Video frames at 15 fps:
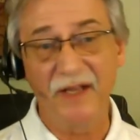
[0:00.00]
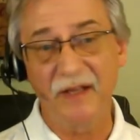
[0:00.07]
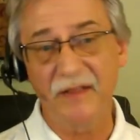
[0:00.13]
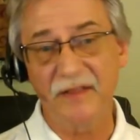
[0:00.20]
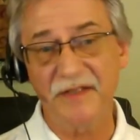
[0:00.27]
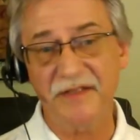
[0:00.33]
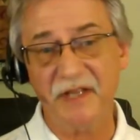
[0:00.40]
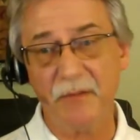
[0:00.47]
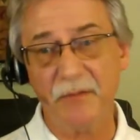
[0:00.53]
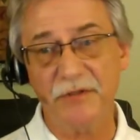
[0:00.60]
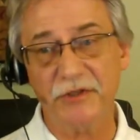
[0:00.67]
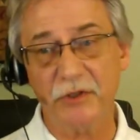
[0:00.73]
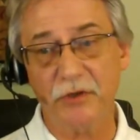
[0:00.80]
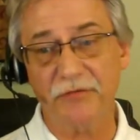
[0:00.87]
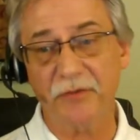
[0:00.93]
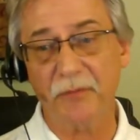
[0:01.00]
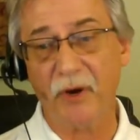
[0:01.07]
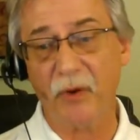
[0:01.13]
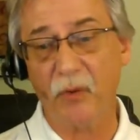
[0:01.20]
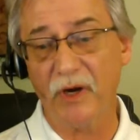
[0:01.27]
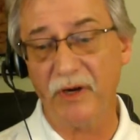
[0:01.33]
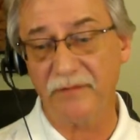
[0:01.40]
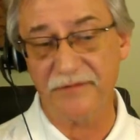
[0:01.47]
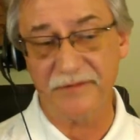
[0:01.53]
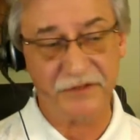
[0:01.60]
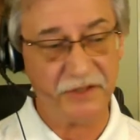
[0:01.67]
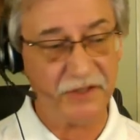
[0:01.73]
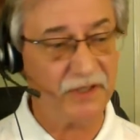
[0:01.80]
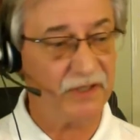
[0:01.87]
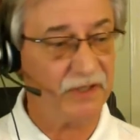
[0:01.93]
The same is true for my wife.
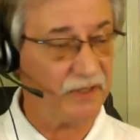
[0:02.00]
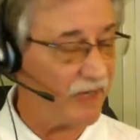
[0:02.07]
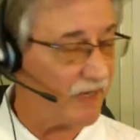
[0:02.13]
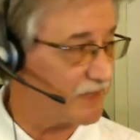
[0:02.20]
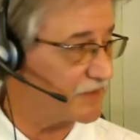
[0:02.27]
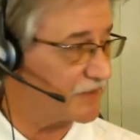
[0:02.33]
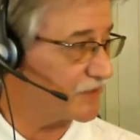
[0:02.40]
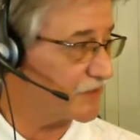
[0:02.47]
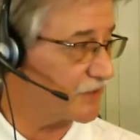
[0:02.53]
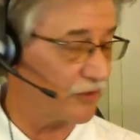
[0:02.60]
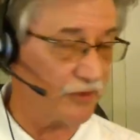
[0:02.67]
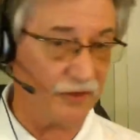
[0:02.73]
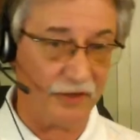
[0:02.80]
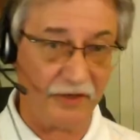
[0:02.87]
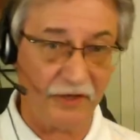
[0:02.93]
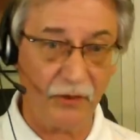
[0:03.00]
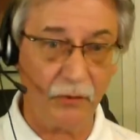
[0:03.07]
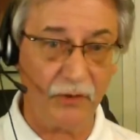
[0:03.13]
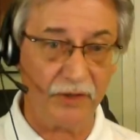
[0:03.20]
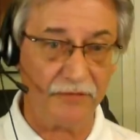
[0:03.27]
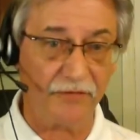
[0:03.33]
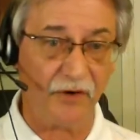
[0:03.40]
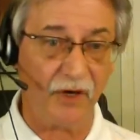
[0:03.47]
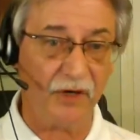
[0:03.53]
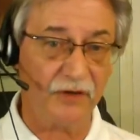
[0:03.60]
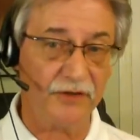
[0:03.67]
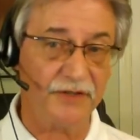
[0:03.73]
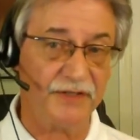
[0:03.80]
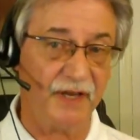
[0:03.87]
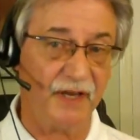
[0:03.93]
She has a certain acuity for
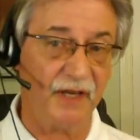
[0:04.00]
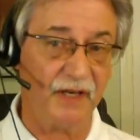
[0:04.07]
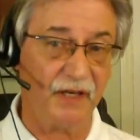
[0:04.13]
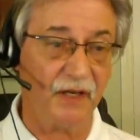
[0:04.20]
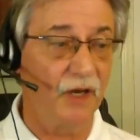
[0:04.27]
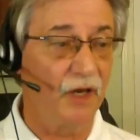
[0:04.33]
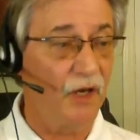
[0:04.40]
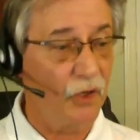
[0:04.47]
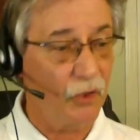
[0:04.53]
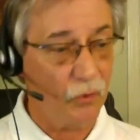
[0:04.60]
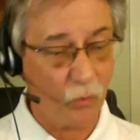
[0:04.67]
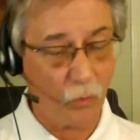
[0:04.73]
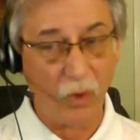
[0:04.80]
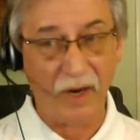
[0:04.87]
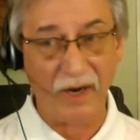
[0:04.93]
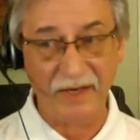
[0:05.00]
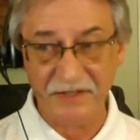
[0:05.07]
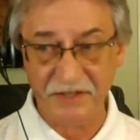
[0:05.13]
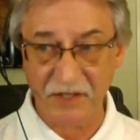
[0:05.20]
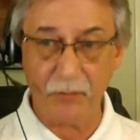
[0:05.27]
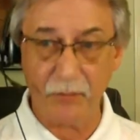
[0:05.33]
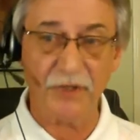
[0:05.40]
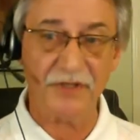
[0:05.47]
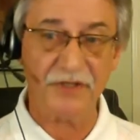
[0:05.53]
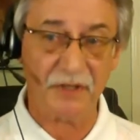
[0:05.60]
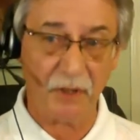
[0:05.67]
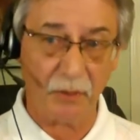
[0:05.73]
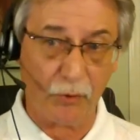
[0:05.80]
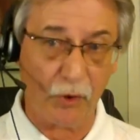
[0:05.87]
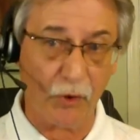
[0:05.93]
understanding why someone is
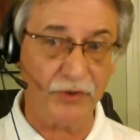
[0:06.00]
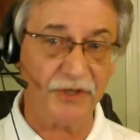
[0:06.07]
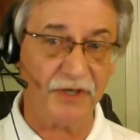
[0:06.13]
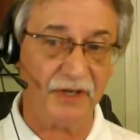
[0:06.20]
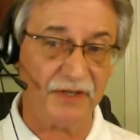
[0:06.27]
approaching